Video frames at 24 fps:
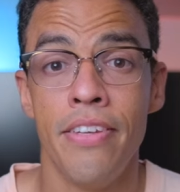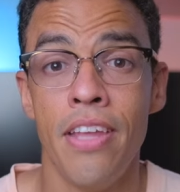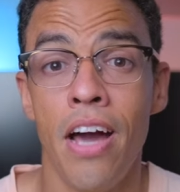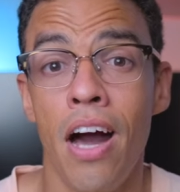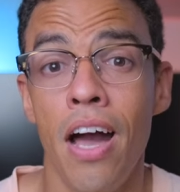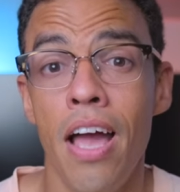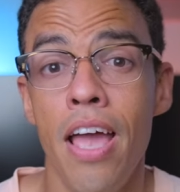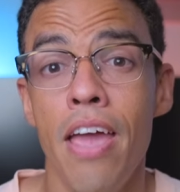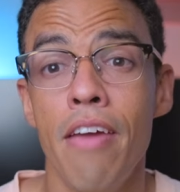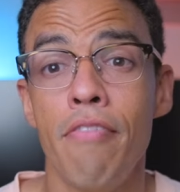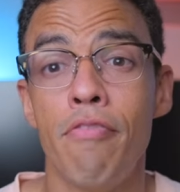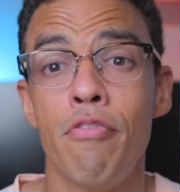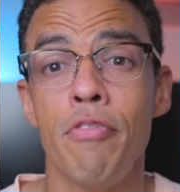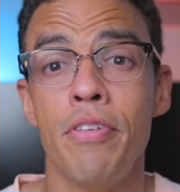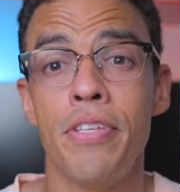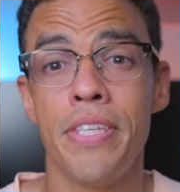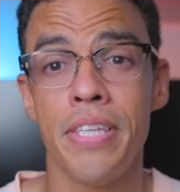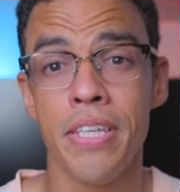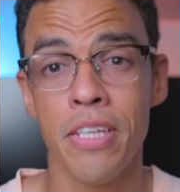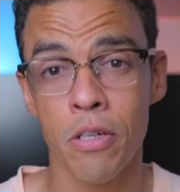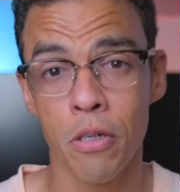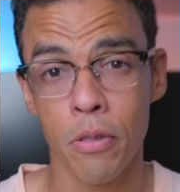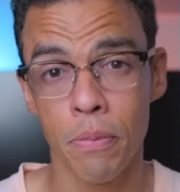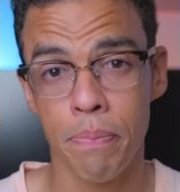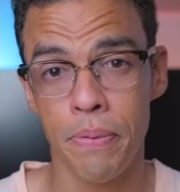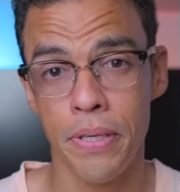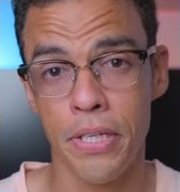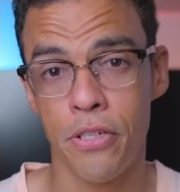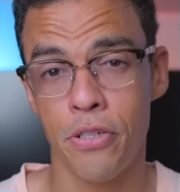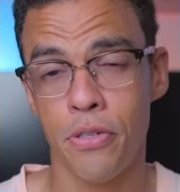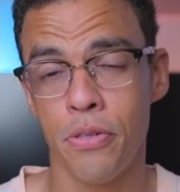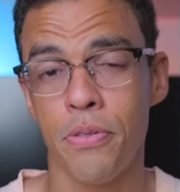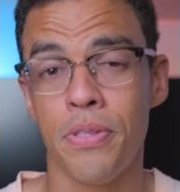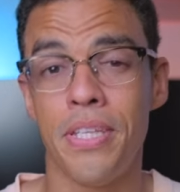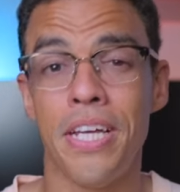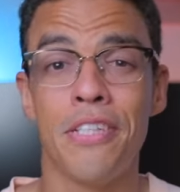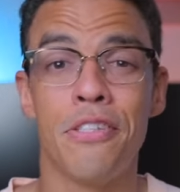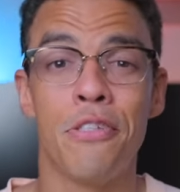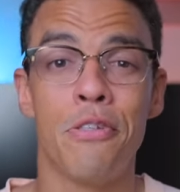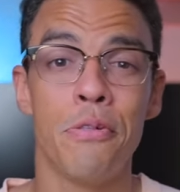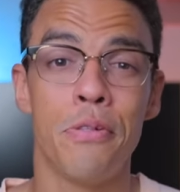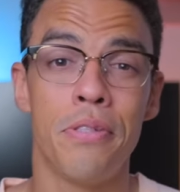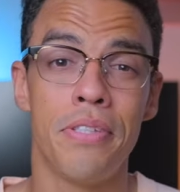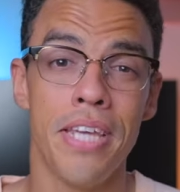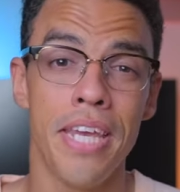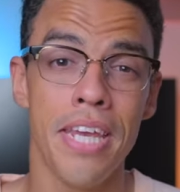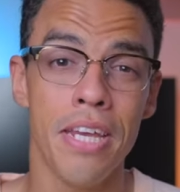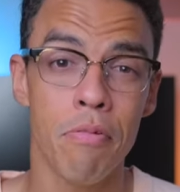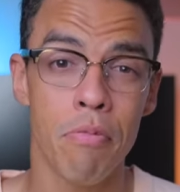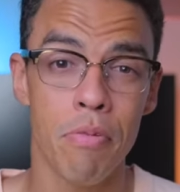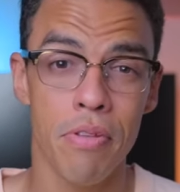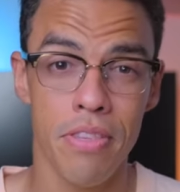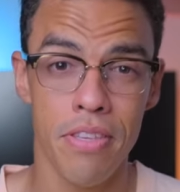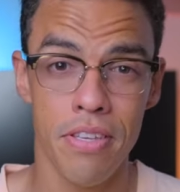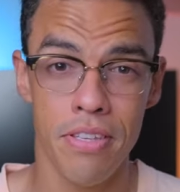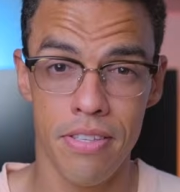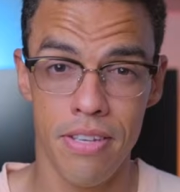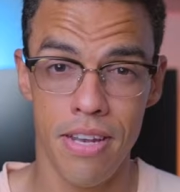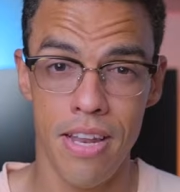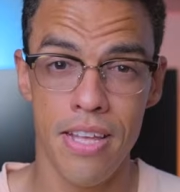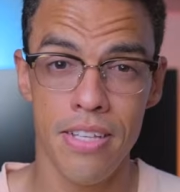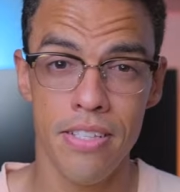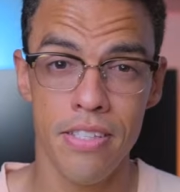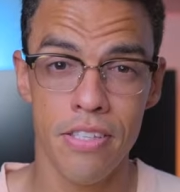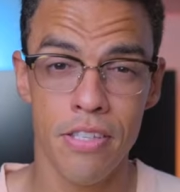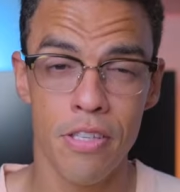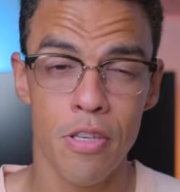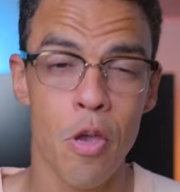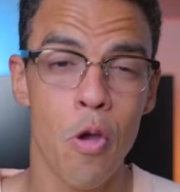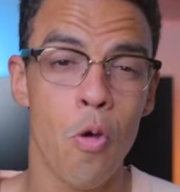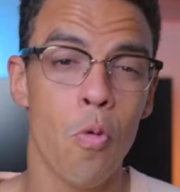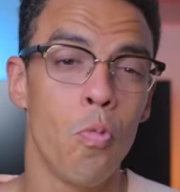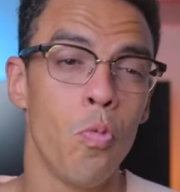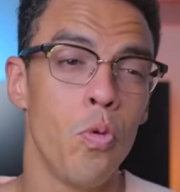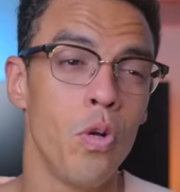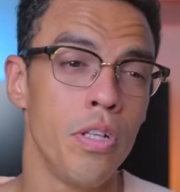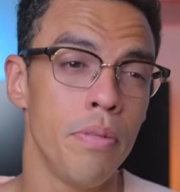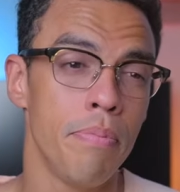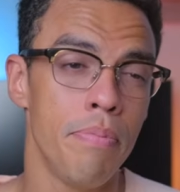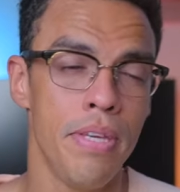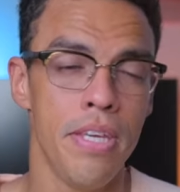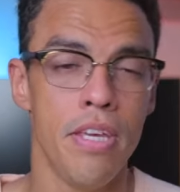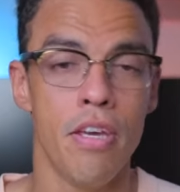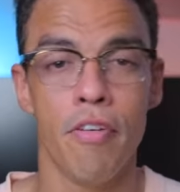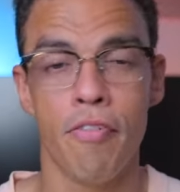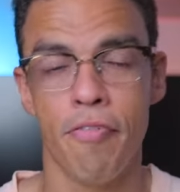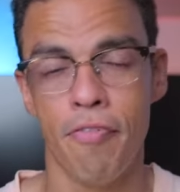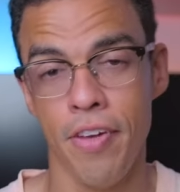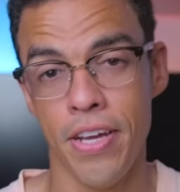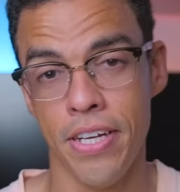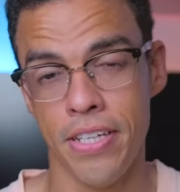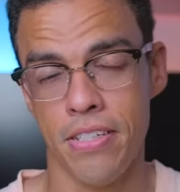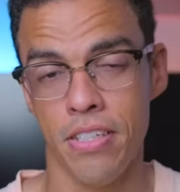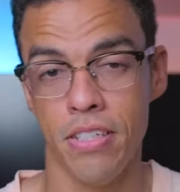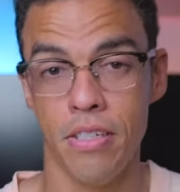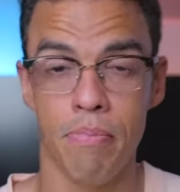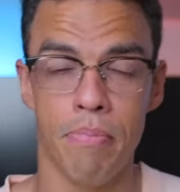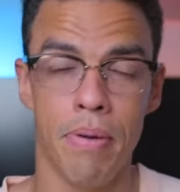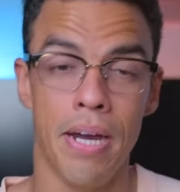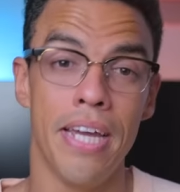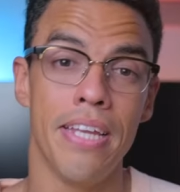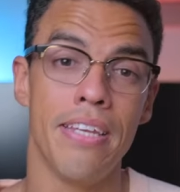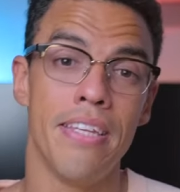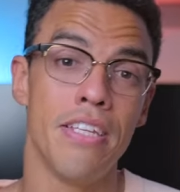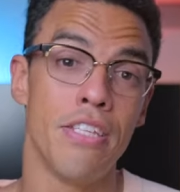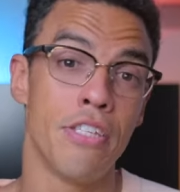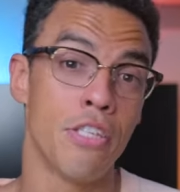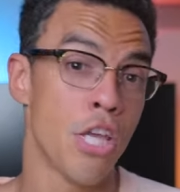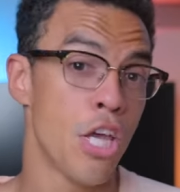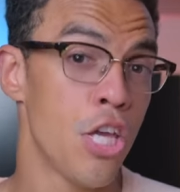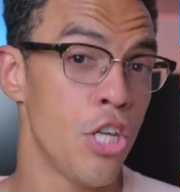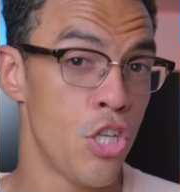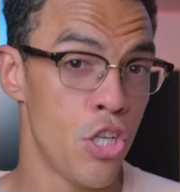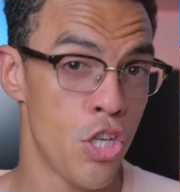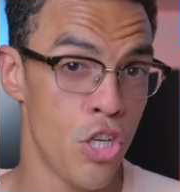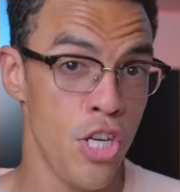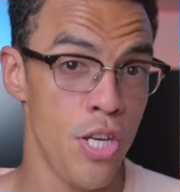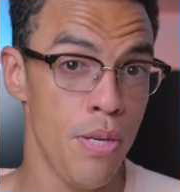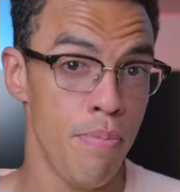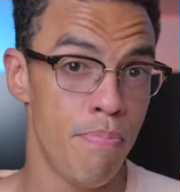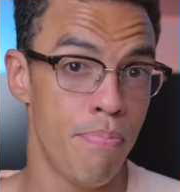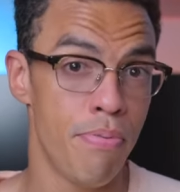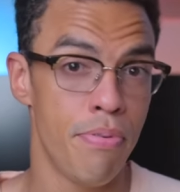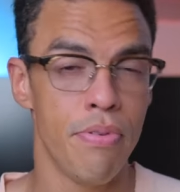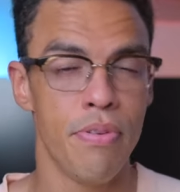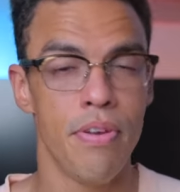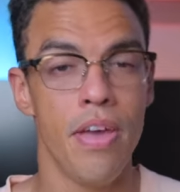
Now every single picture that you take with this lens will be affected by this cheap,